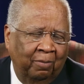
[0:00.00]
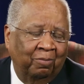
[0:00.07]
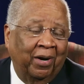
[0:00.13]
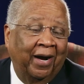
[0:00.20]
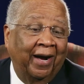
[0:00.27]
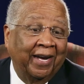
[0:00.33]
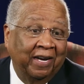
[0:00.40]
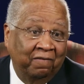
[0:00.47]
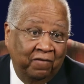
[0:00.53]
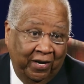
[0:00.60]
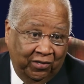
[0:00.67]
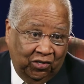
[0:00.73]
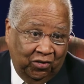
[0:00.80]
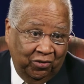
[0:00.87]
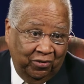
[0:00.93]
by
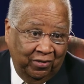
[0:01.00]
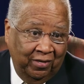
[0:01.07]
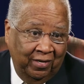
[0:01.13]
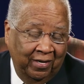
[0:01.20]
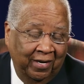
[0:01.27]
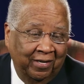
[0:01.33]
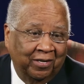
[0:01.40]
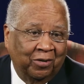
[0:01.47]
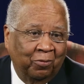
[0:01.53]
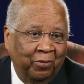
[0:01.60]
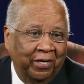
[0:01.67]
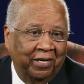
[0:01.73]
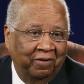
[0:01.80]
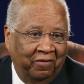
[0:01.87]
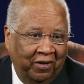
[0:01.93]
investors to
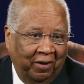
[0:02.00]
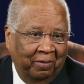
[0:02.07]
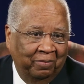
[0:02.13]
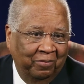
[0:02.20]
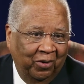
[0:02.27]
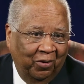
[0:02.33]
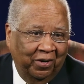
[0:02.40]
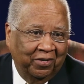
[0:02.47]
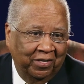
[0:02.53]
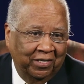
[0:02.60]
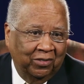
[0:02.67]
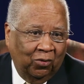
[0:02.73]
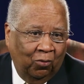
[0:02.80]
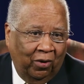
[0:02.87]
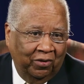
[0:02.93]
redevelop
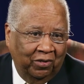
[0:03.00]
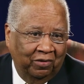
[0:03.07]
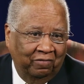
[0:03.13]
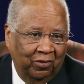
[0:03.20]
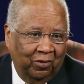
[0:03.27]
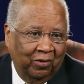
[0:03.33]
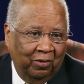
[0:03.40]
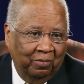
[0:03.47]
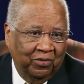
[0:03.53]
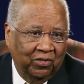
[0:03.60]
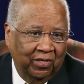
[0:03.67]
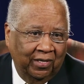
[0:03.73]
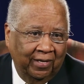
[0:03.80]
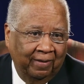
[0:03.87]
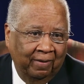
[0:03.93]
northeast quadrant of Oklahoma
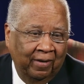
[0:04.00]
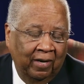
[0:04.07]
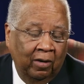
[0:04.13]
City.